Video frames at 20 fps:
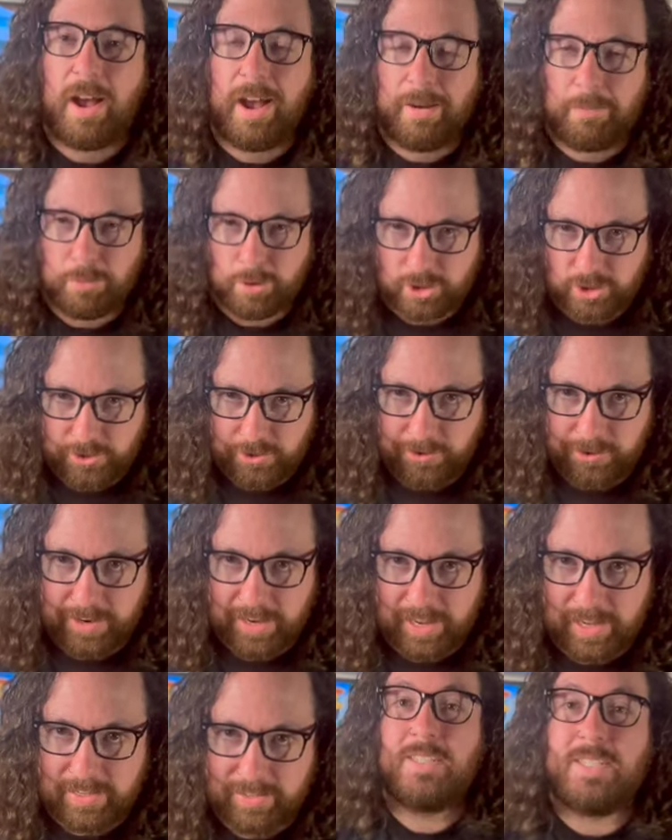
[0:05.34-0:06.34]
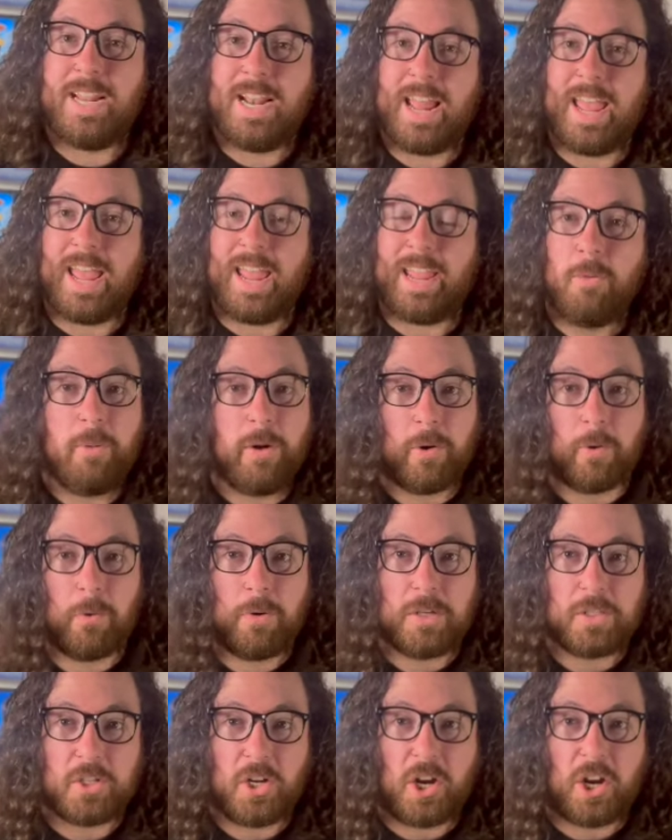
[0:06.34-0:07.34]
I appreciate you guys. Today, we are going
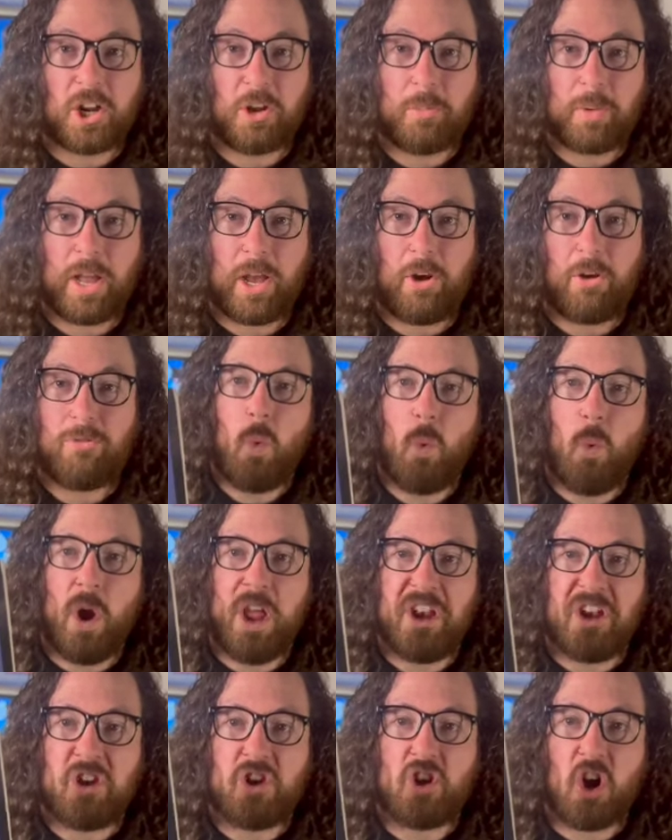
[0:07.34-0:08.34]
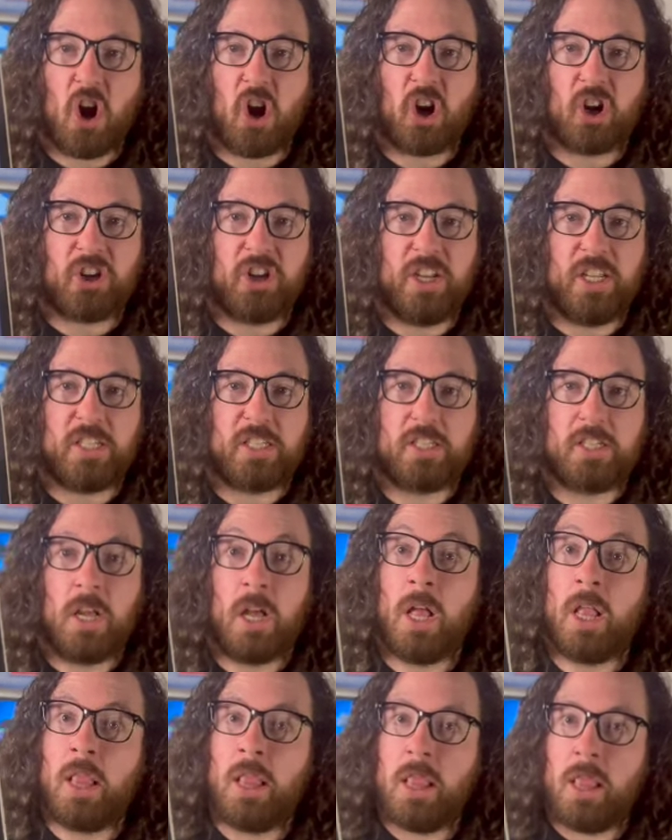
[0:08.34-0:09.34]
to talk about When Darkness
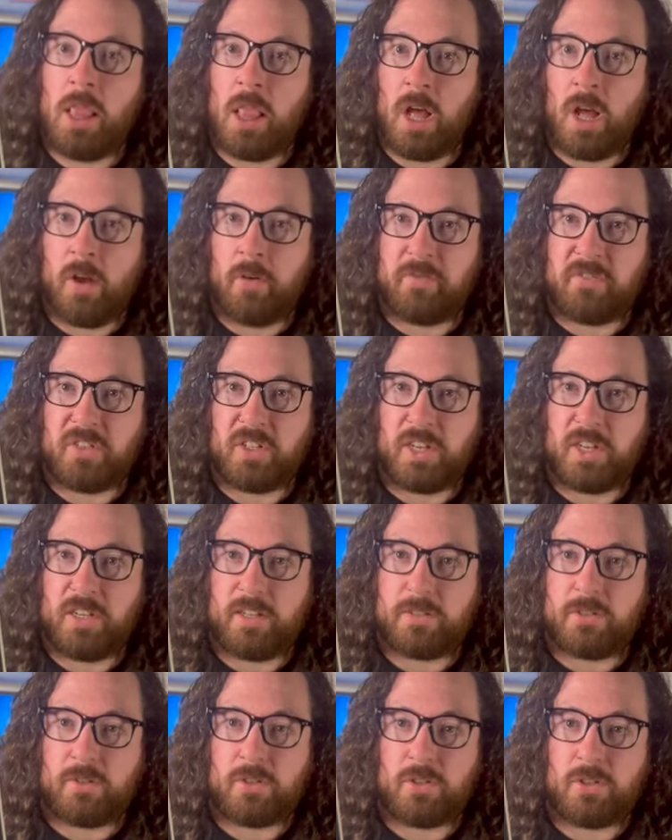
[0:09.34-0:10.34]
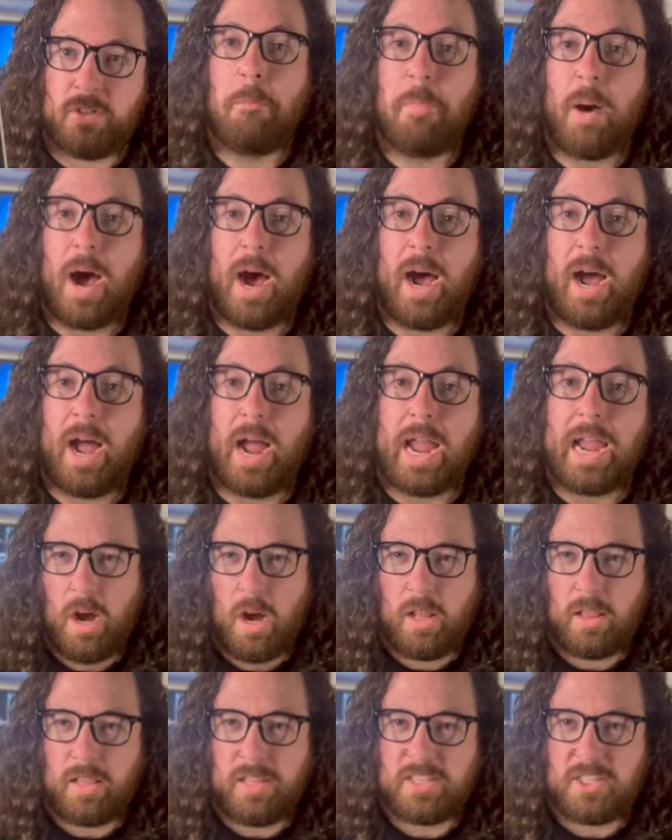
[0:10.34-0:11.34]
Loves Us by
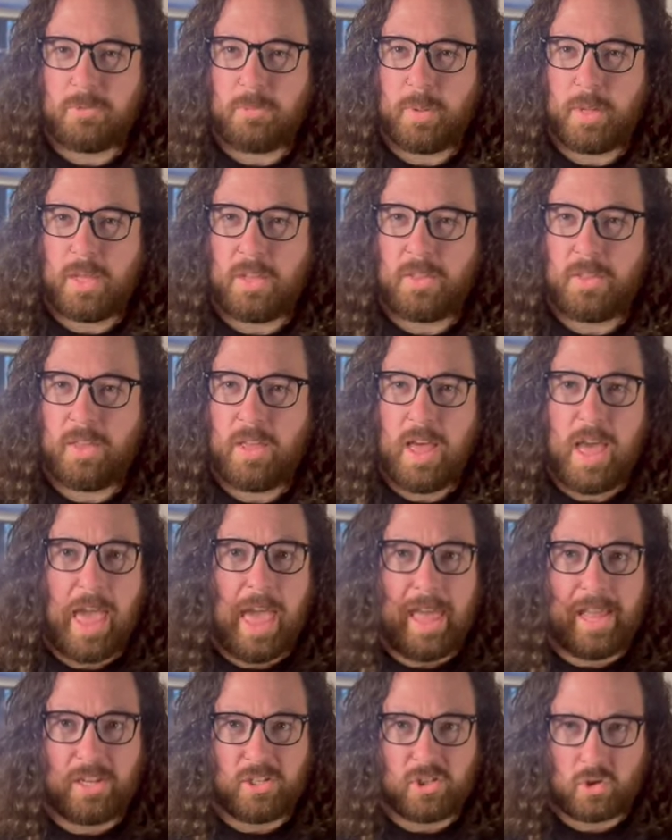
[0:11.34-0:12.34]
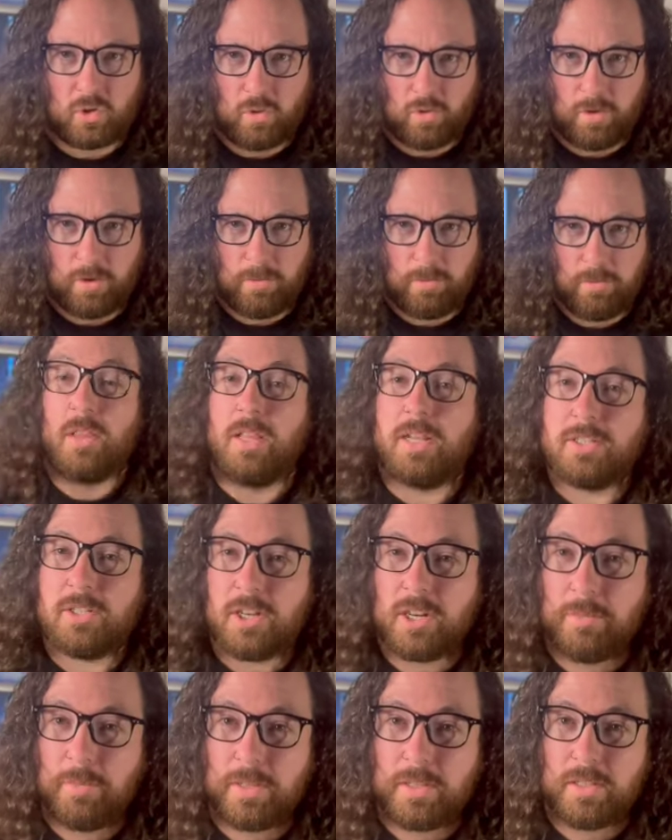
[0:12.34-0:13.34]
Elizabeth Eggstorm. Let's talk
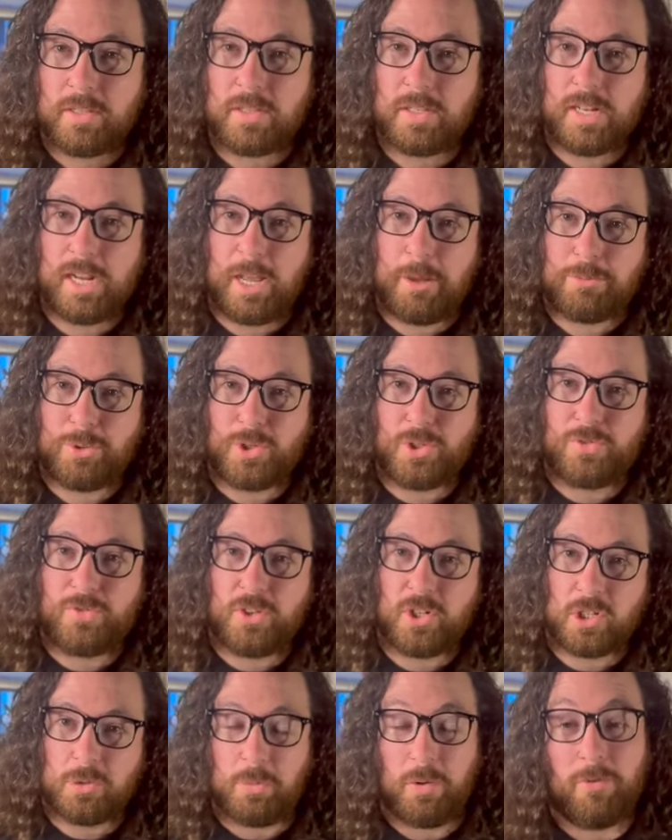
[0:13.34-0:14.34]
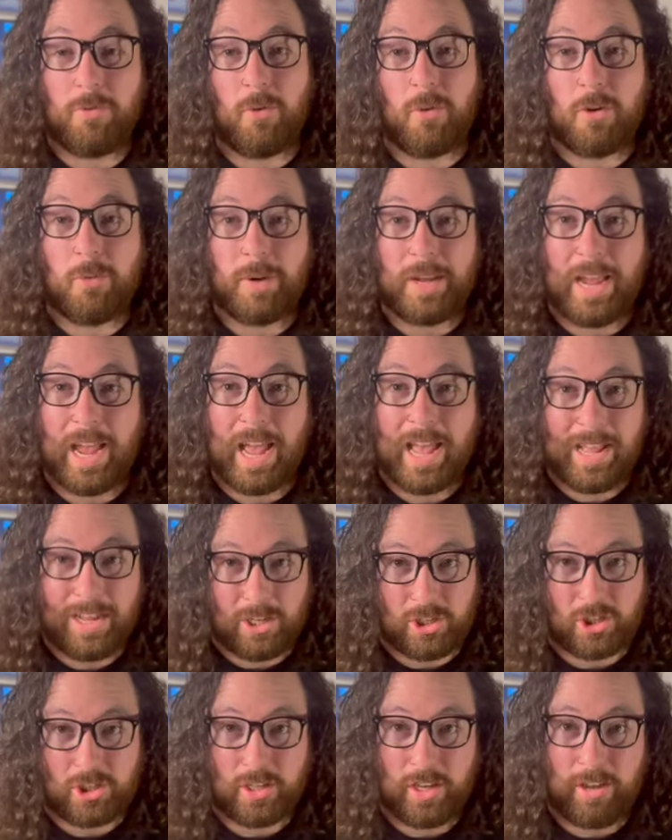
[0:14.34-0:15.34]
about the synopsis first before we
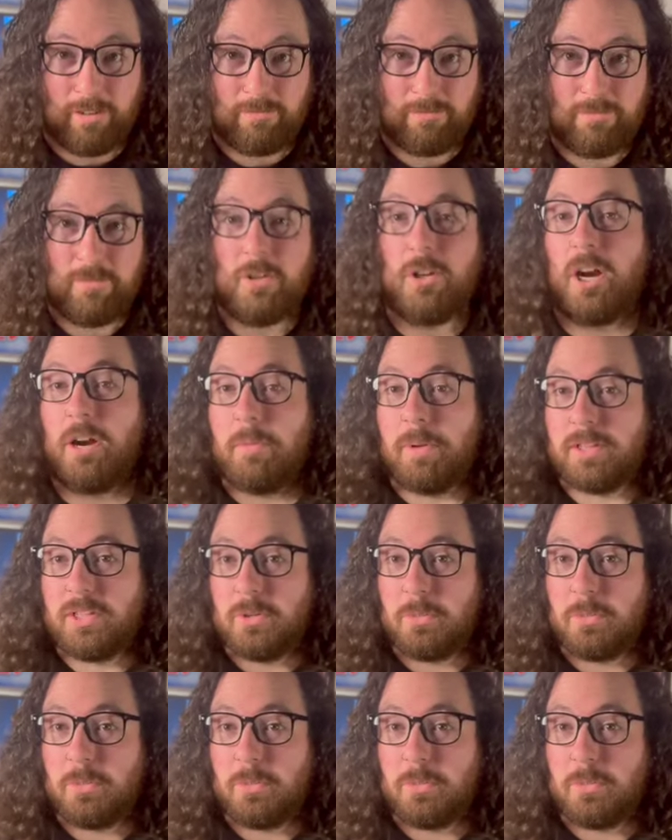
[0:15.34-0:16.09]
actually talk about this